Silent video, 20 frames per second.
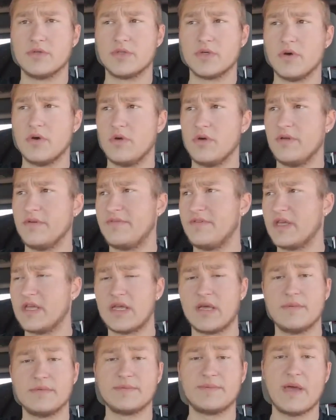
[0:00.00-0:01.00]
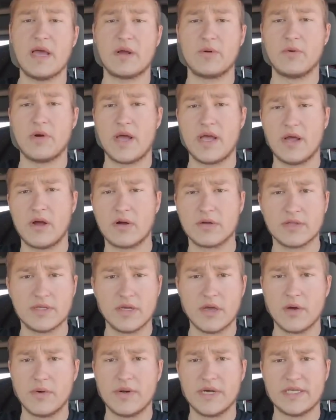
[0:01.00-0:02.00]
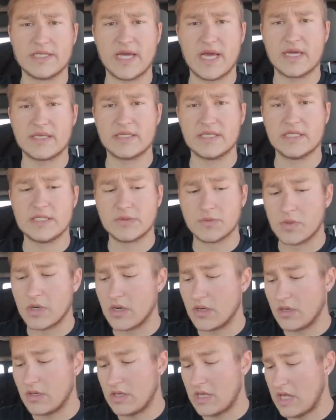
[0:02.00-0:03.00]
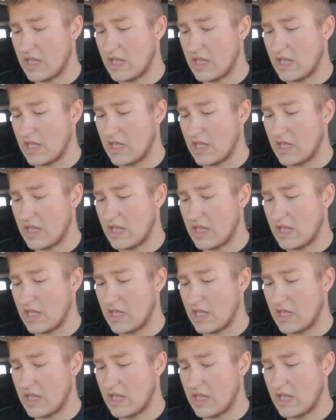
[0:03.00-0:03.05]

So if it comes back where I hardly owe any taxes, well,